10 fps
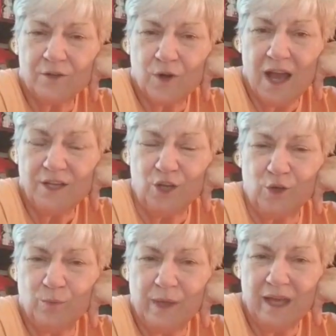try
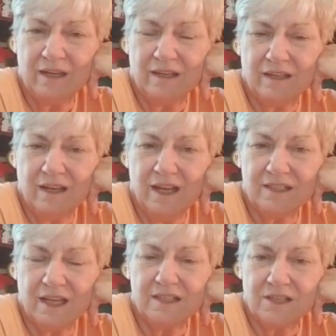to, but
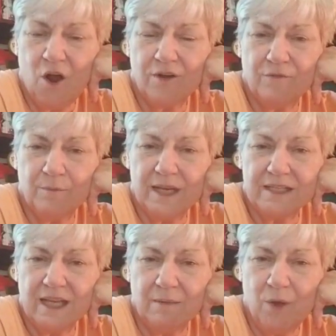it's hard for me
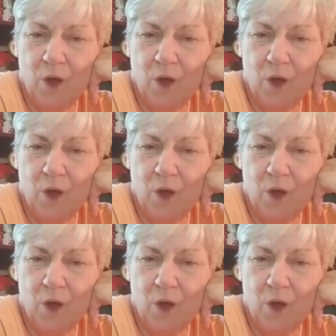to see them